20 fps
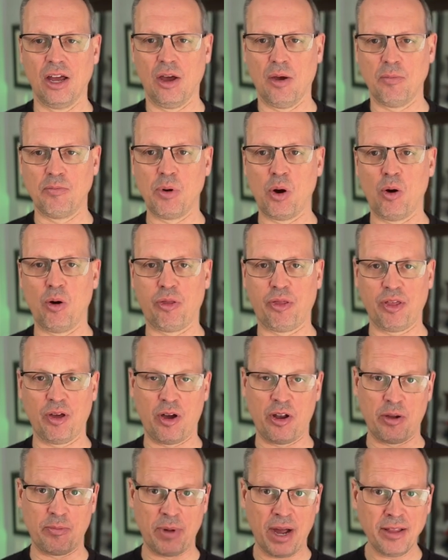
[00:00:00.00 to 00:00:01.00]
both on
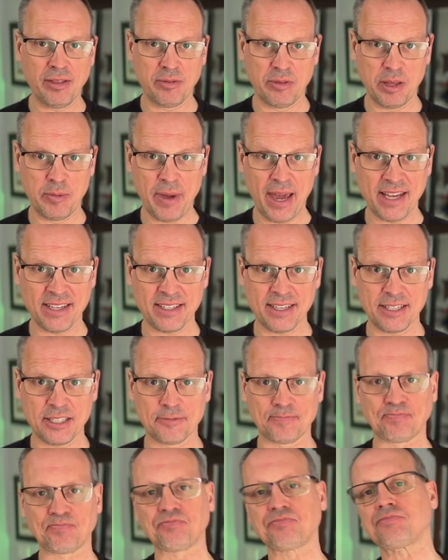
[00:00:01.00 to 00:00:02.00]
a monthly basis
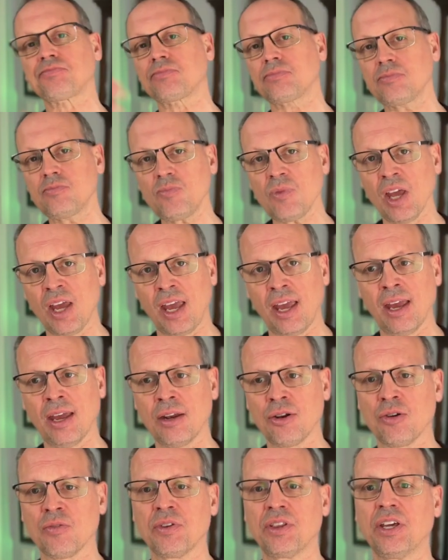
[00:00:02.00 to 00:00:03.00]
and
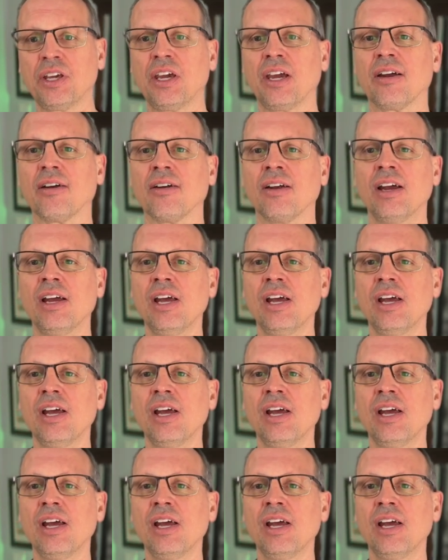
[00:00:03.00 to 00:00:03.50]
over the year.